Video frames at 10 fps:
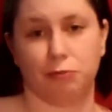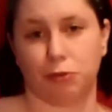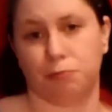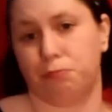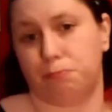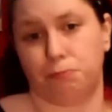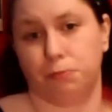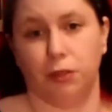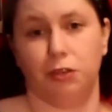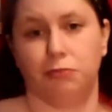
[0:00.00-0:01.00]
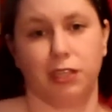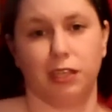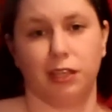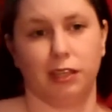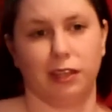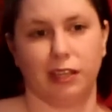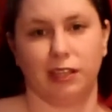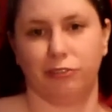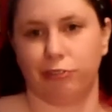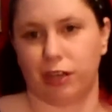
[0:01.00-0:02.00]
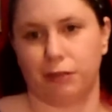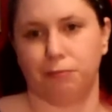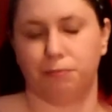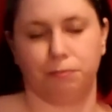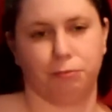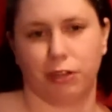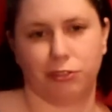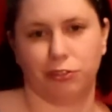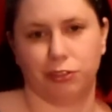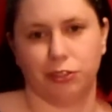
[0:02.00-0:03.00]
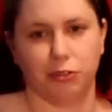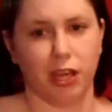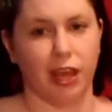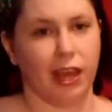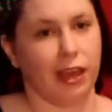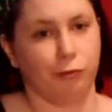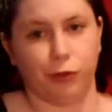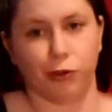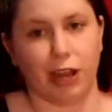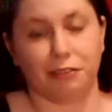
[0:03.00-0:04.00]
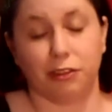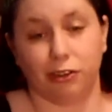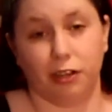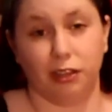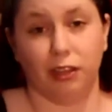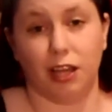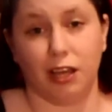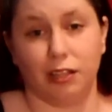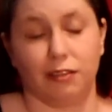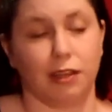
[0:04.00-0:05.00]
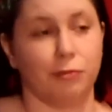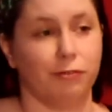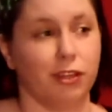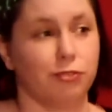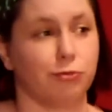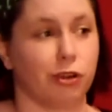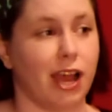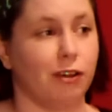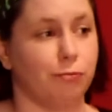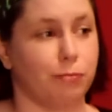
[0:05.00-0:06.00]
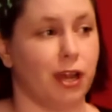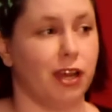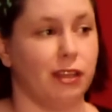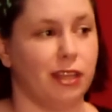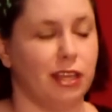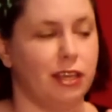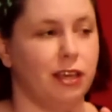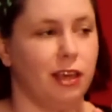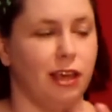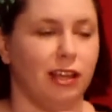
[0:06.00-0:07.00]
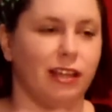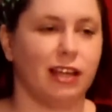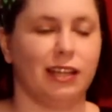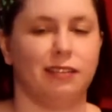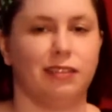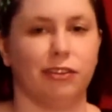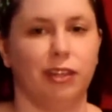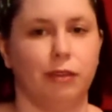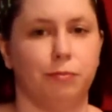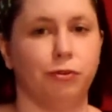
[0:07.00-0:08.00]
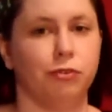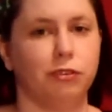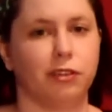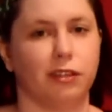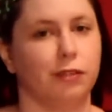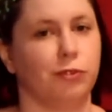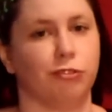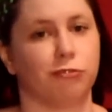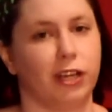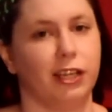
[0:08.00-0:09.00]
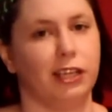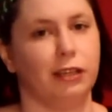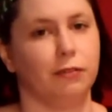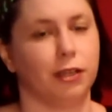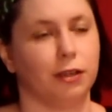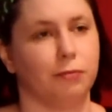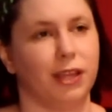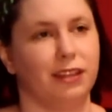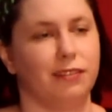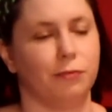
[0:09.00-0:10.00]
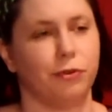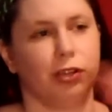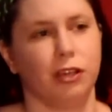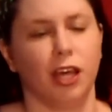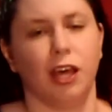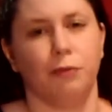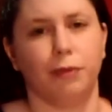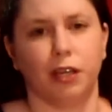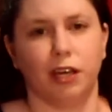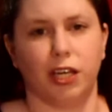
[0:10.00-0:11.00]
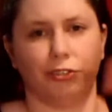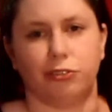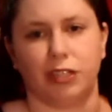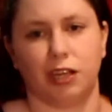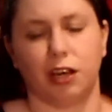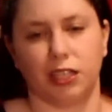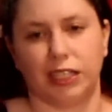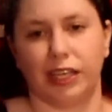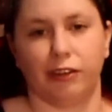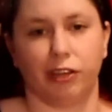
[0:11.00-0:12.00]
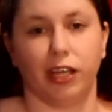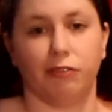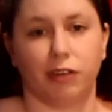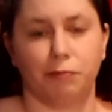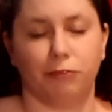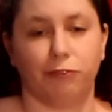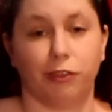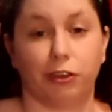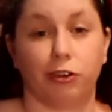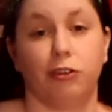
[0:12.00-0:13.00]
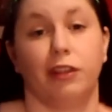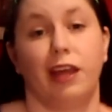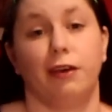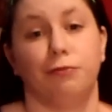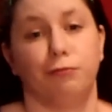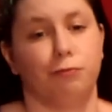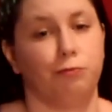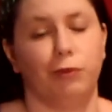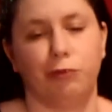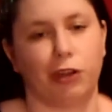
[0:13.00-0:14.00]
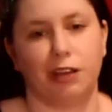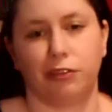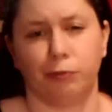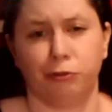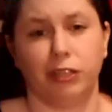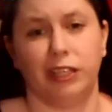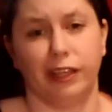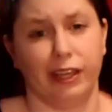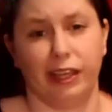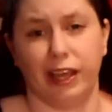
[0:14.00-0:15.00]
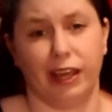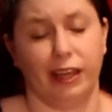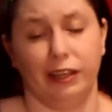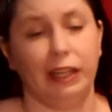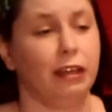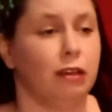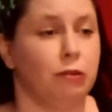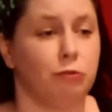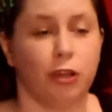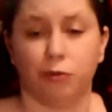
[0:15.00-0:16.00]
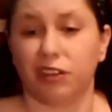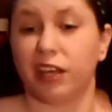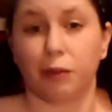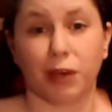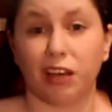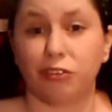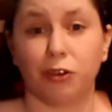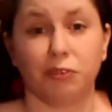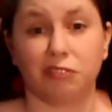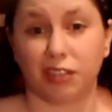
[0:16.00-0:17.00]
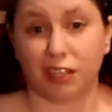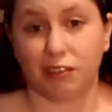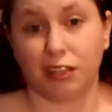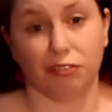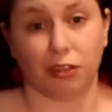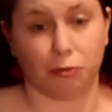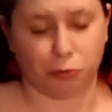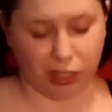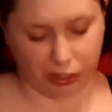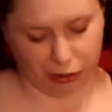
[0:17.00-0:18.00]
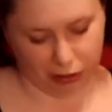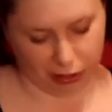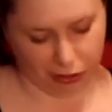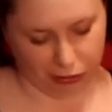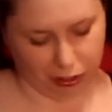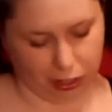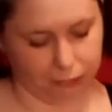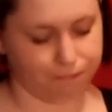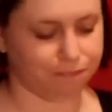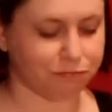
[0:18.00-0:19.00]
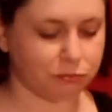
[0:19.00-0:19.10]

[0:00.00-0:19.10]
were low key. They didn't try and pressure you, and we were out there a lot. Some of us were out by not necessarily the pool because it was raining at some point, but under an awning area right before the garden. That we were out there pretty late, and no one came out. No one said anything. So way to go on the hotel.